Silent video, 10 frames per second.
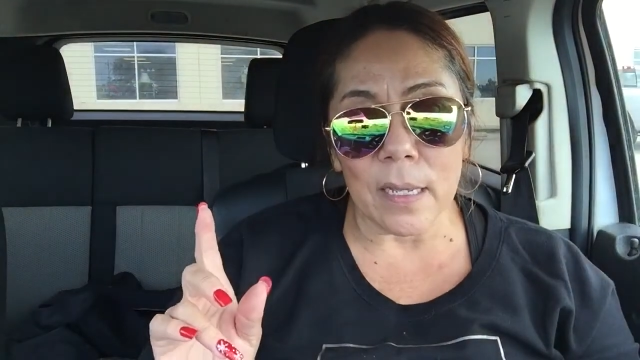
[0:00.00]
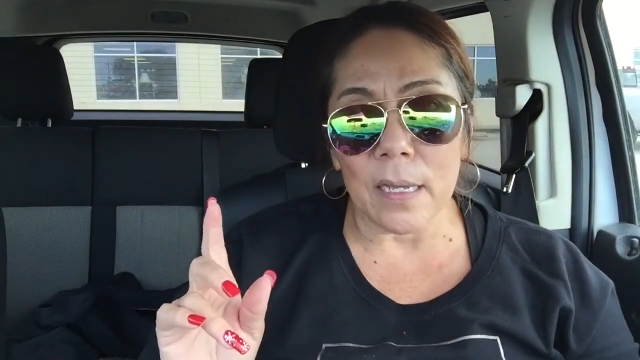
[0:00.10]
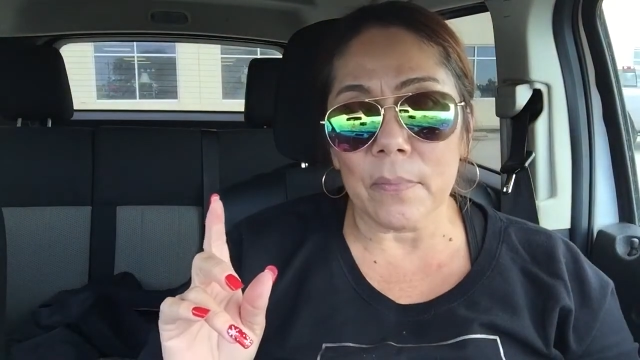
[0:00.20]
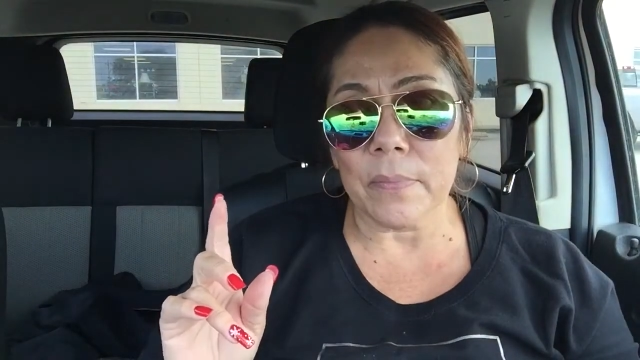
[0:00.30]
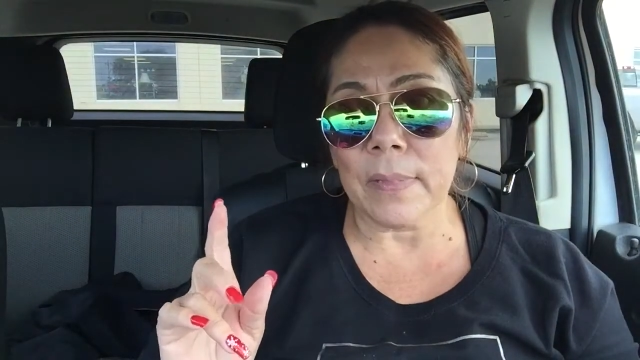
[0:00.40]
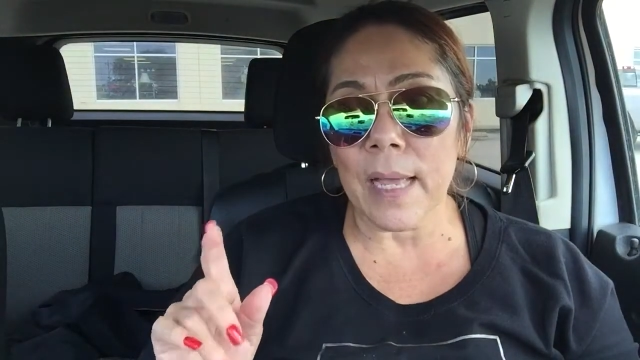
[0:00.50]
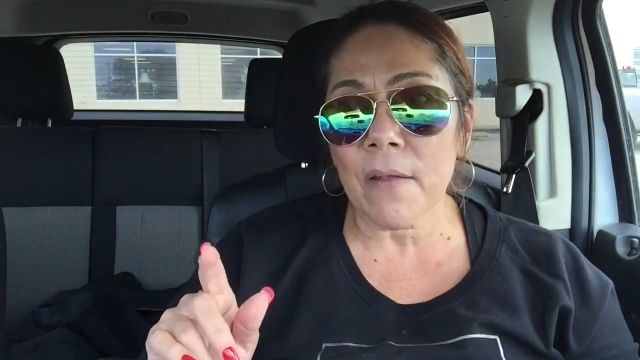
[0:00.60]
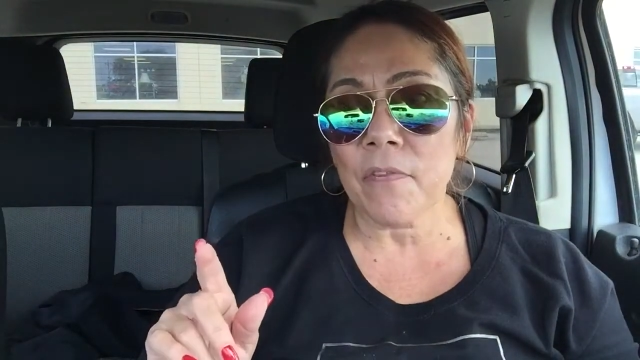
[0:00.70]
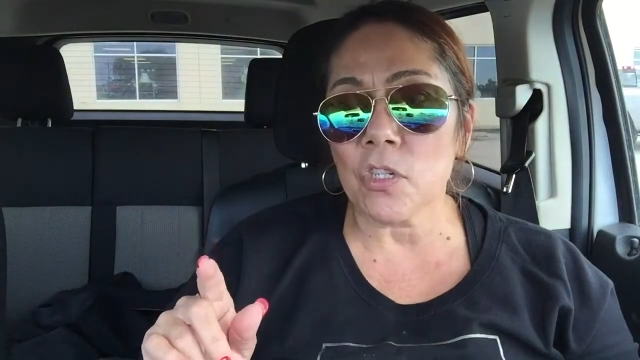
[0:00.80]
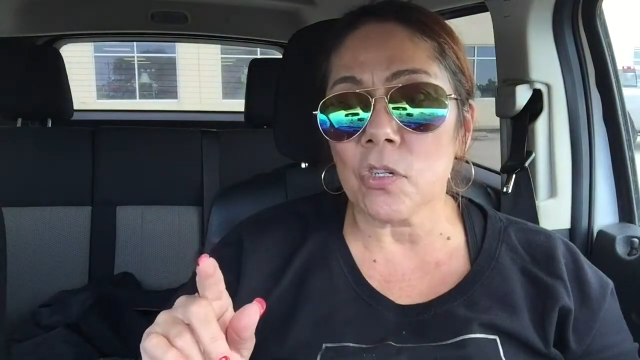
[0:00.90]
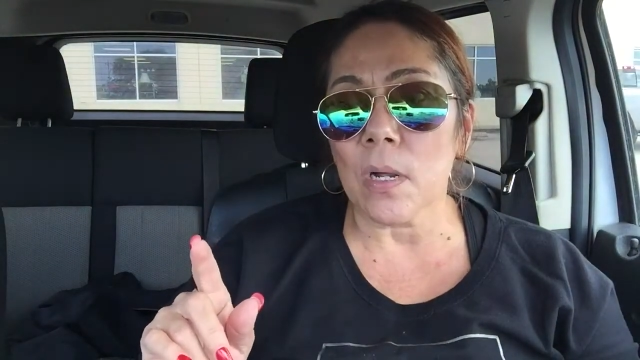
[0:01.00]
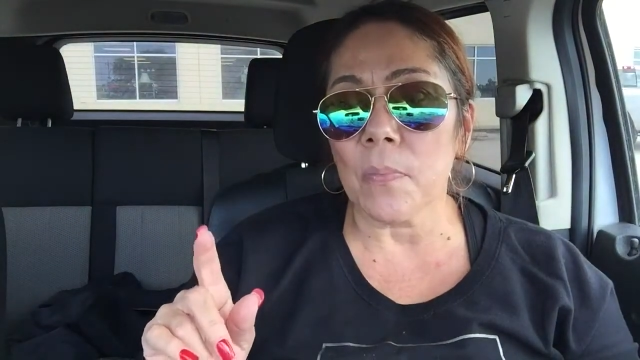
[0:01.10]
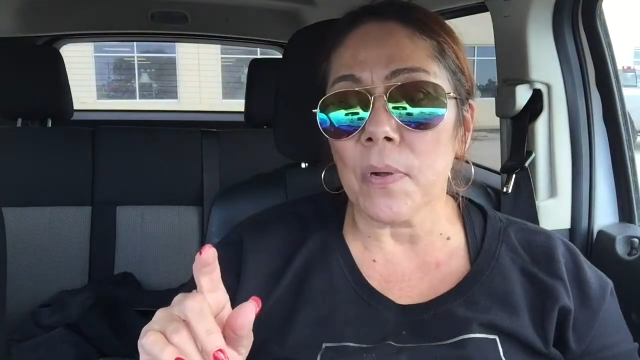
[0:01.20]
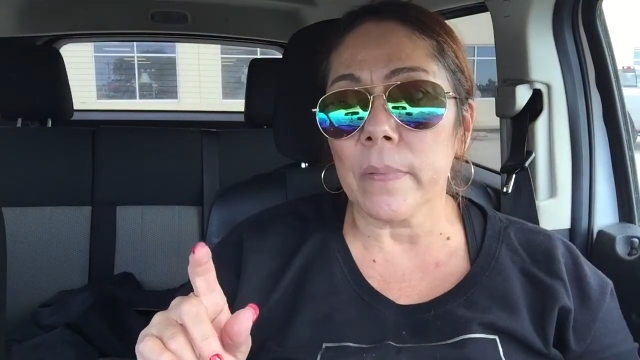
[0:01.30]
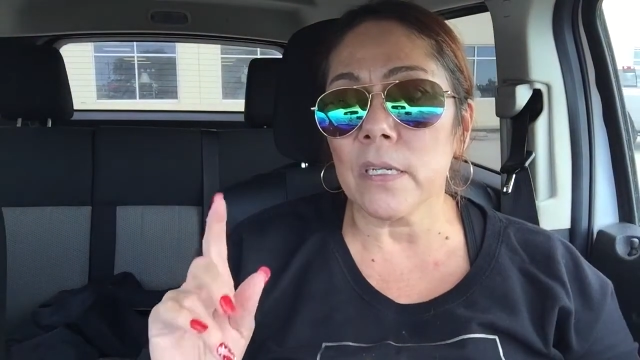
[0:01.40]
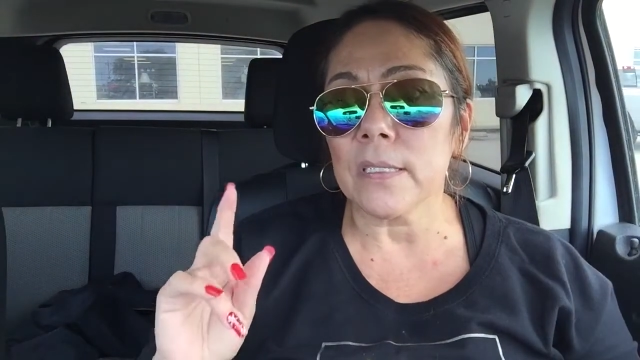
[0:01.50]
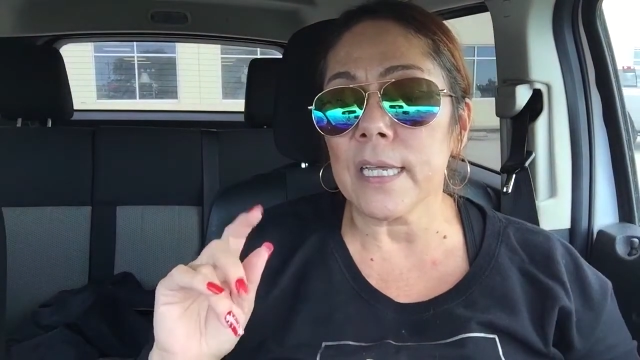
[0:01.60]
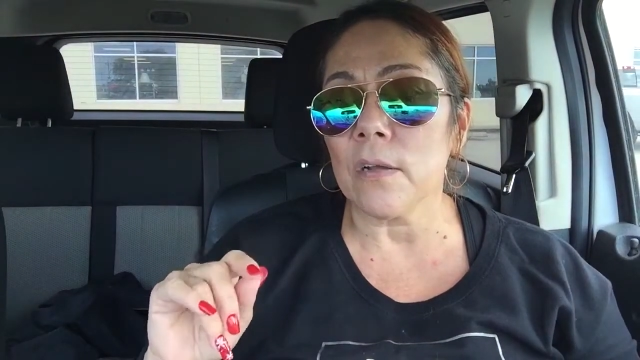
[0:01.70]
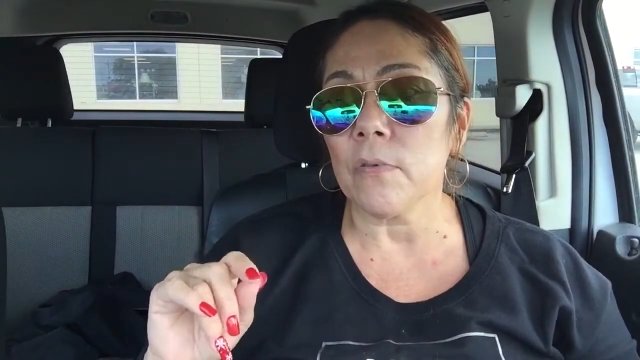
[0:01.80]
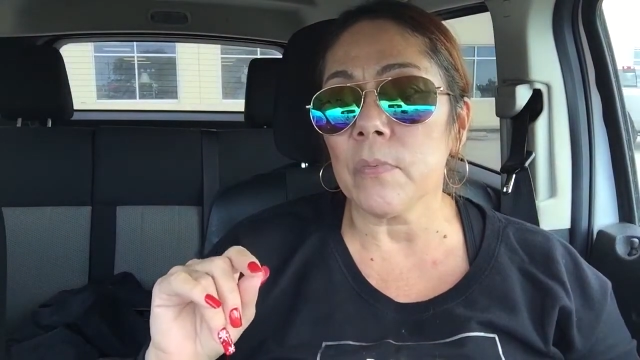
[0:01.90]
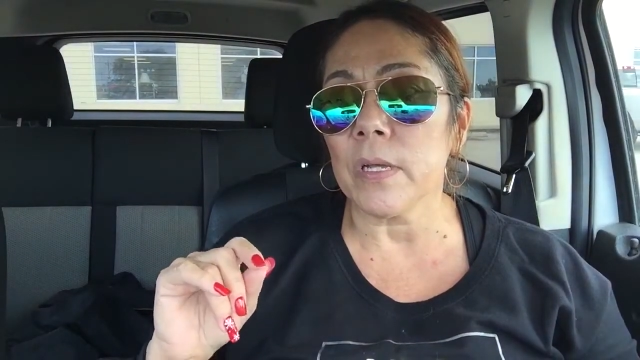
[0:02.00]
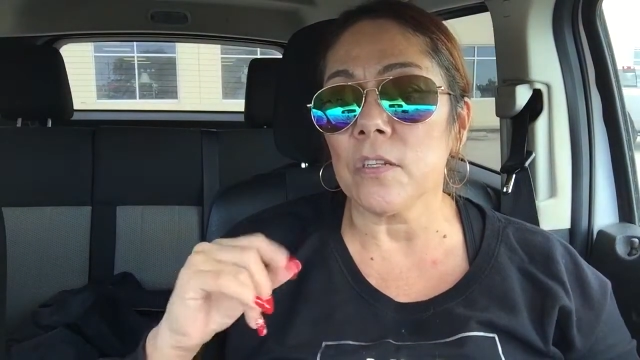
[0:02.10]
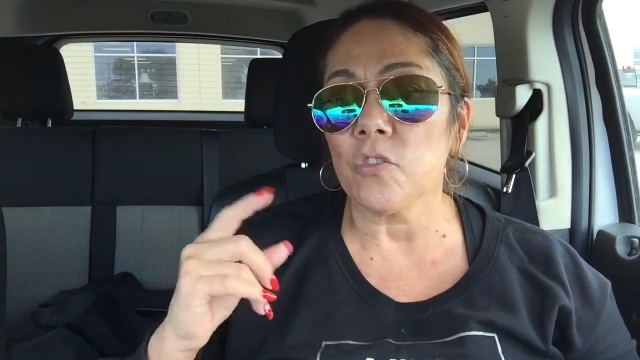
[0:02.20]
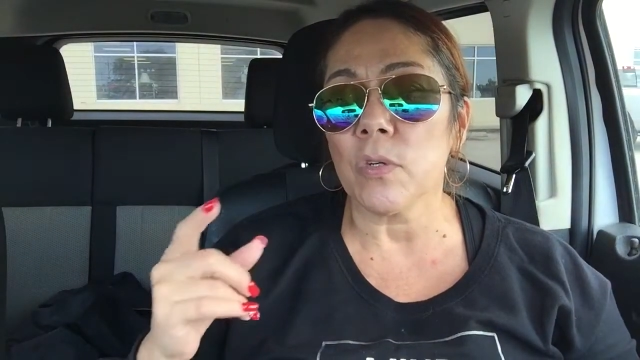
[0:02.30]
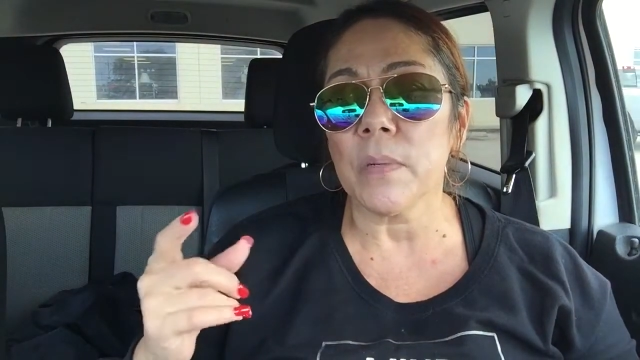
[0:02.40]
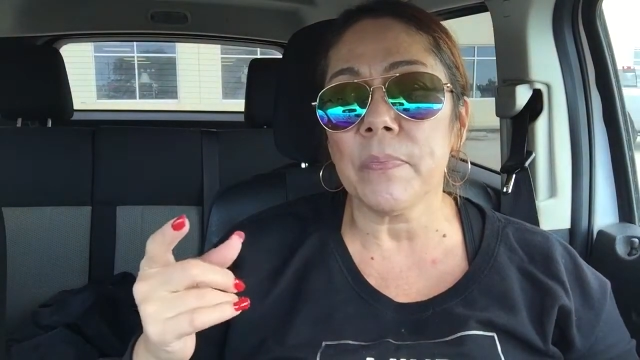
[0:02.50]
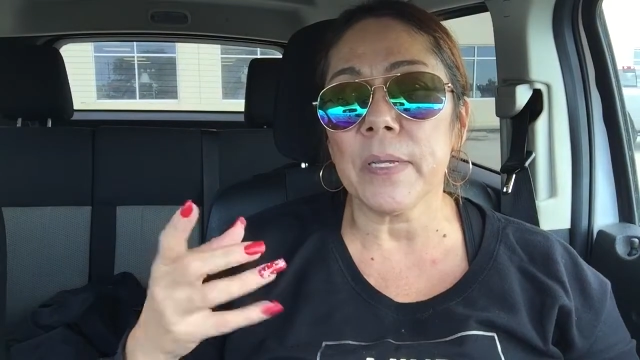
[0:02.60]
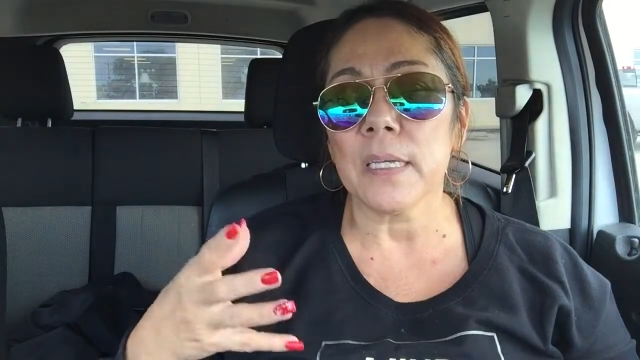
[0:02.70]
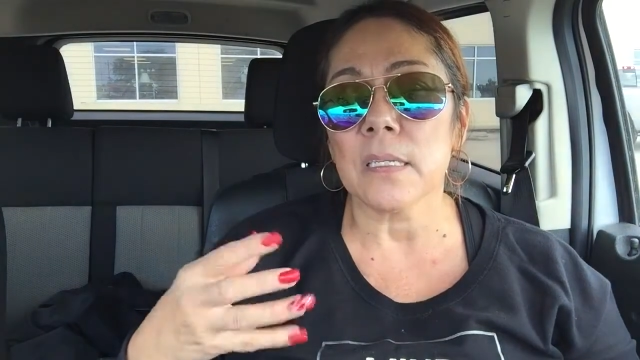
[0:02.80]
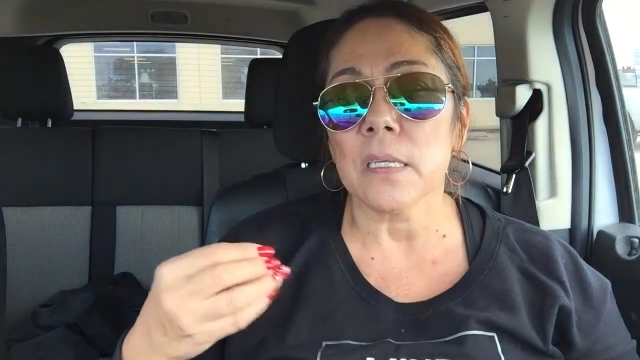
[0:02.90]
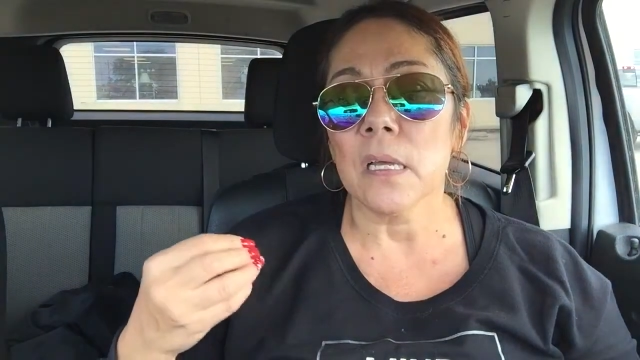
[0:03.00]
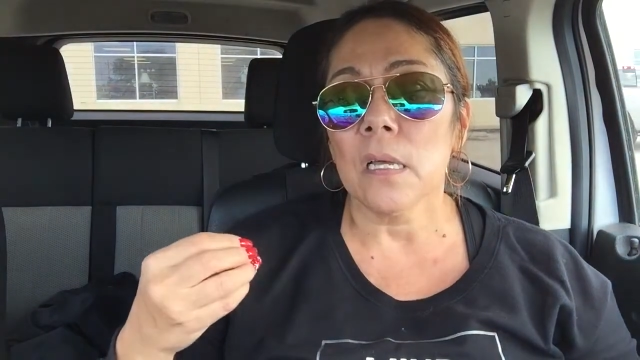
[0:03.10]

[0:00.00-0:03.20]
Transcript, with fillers: Um, that for sure I'm probably going to take with me on the trip because